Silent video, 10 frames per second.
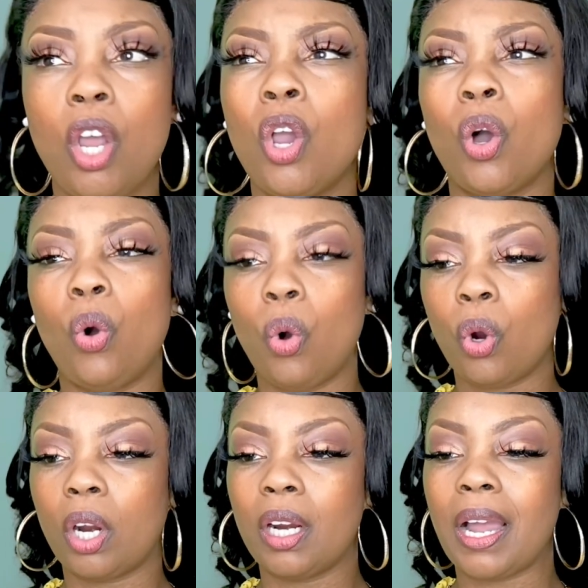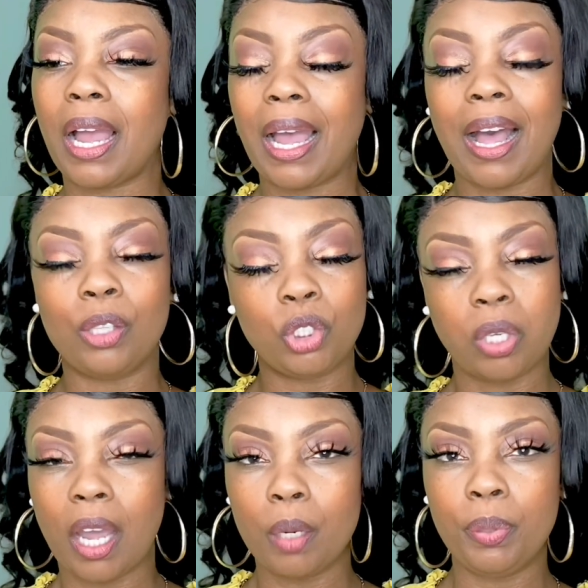or I'll try
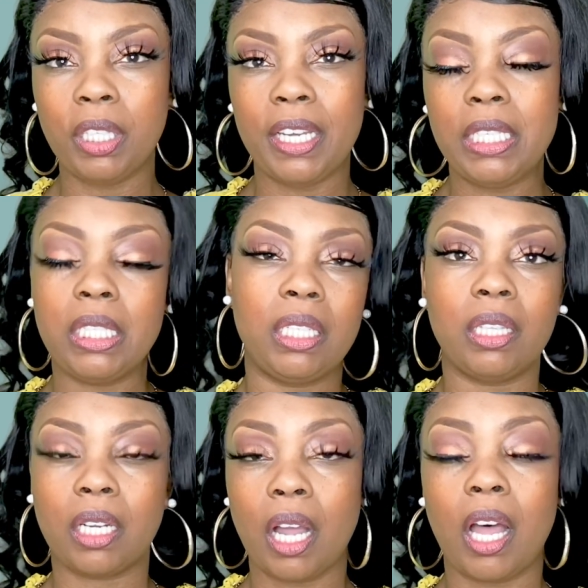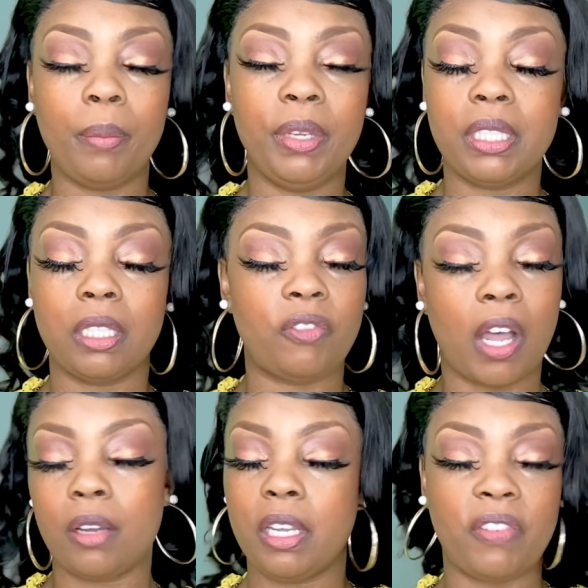to place it in the comments if
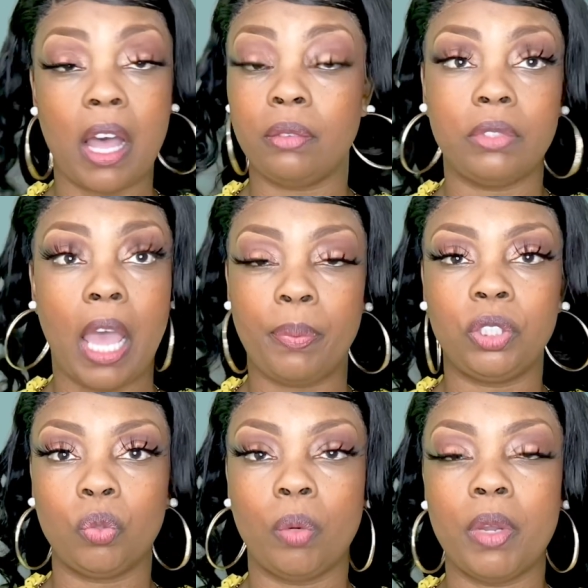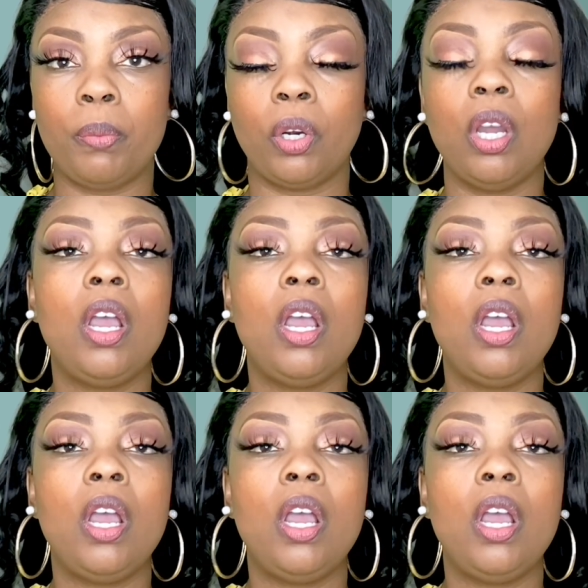I happen to remember.